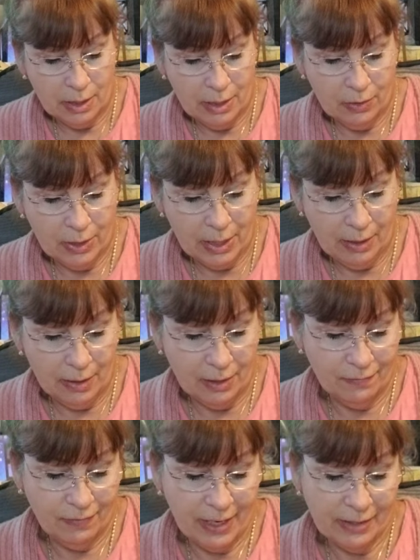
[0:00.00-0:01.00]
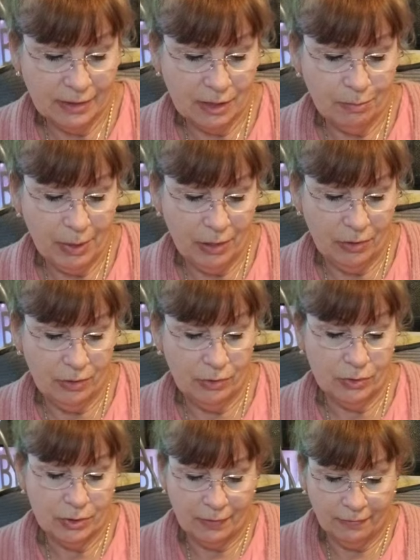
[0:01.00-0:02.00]
Okay, Advanced
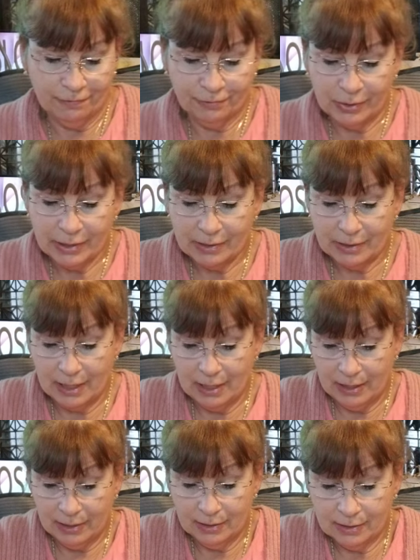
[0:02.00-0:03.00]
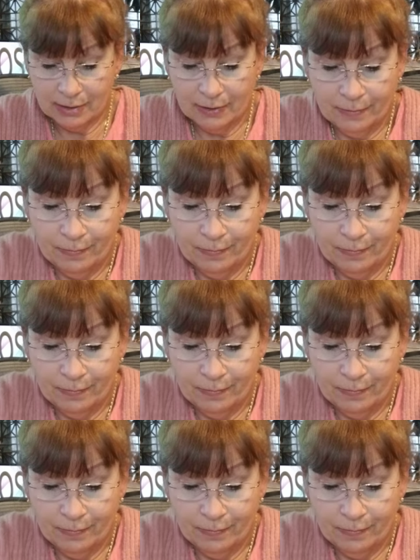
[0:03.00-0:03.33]
Apparels, free size.